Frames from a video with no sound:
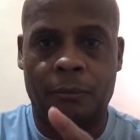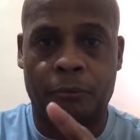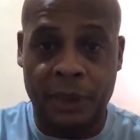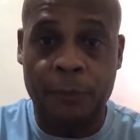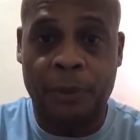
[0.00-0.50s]

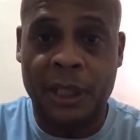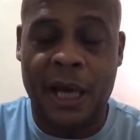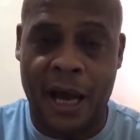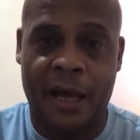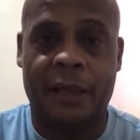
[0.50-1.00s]

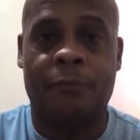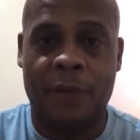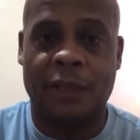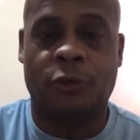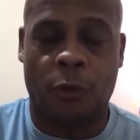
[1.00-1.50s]
BPI, and
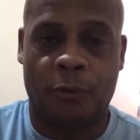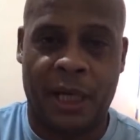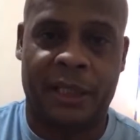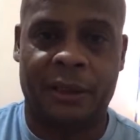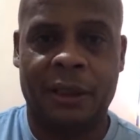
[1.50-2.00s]
Metro
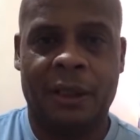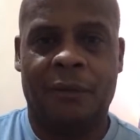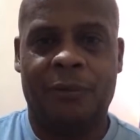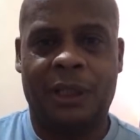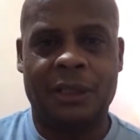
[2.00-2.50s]
Bank
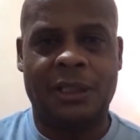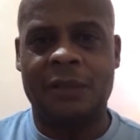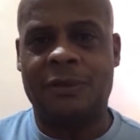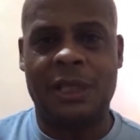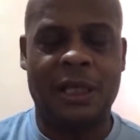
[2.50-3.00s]
because
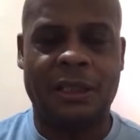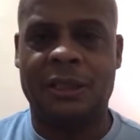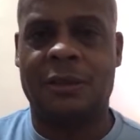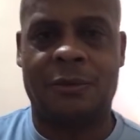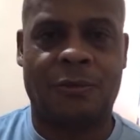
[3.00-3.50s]
they've said
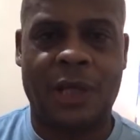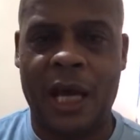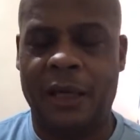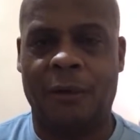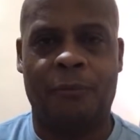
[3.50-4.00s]
this
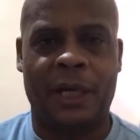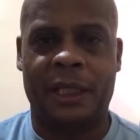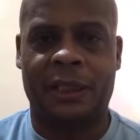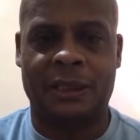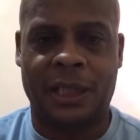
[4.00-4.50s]
China
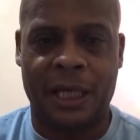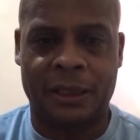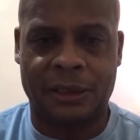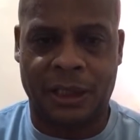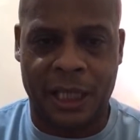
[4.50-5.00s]
Bank is kind
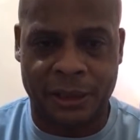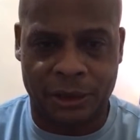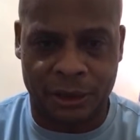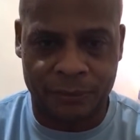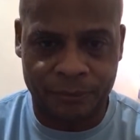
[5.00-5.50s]
of sketchy.